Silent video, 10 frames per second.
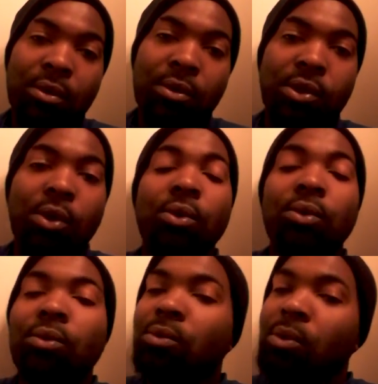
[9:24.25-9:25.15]

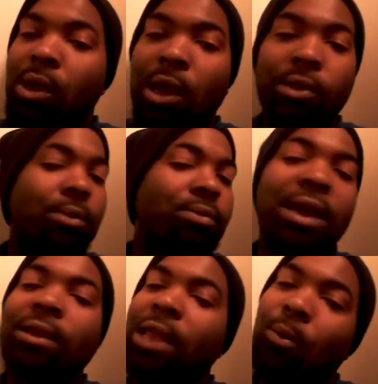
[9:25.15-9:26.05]
So there's some
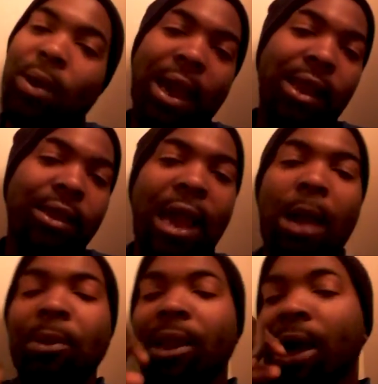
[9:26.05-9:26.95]
things that we got to
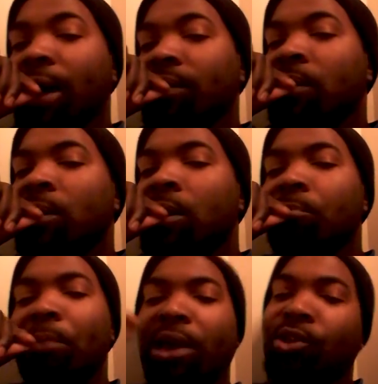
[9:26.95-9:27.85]
capitalize,
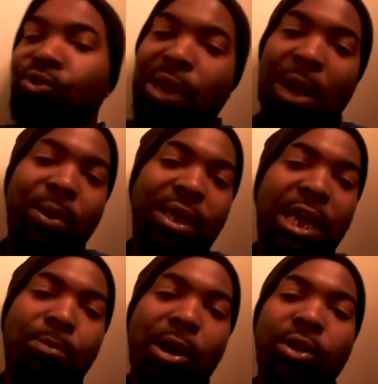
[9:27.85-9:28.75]
making sure that we
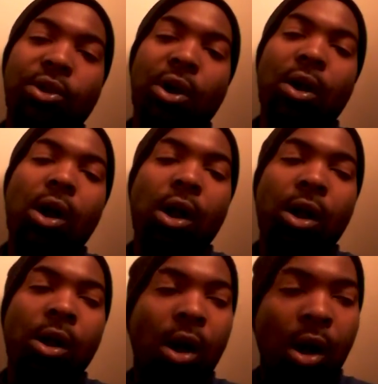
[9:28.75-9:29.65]
keep
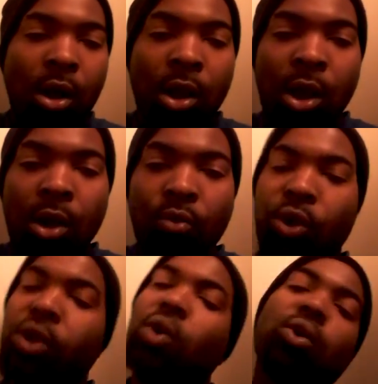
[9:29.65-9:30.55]
our
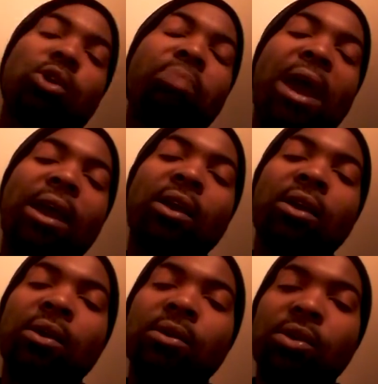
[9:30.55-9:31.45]
rookie quarterback,
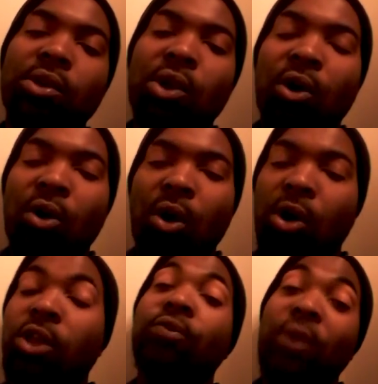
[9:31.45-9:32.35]
you know,
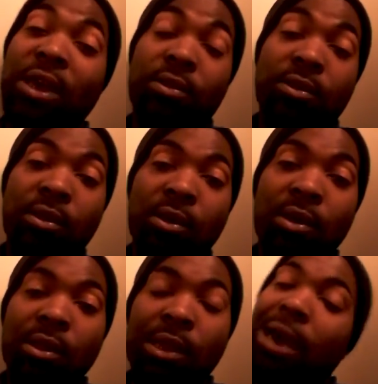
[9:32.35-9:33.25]
on his feet,
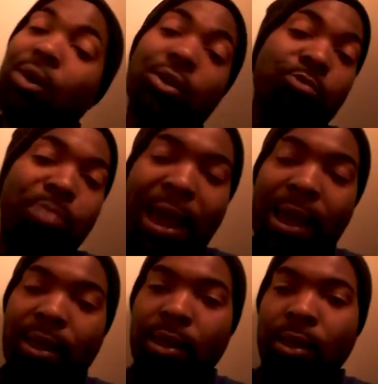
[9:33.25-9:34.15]
not on his
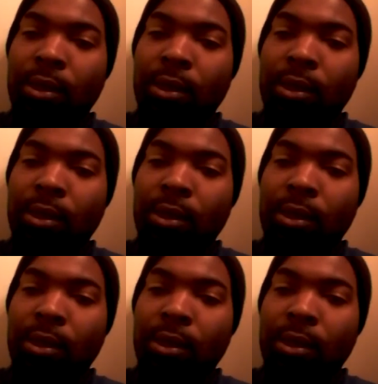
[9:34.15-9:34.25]
back.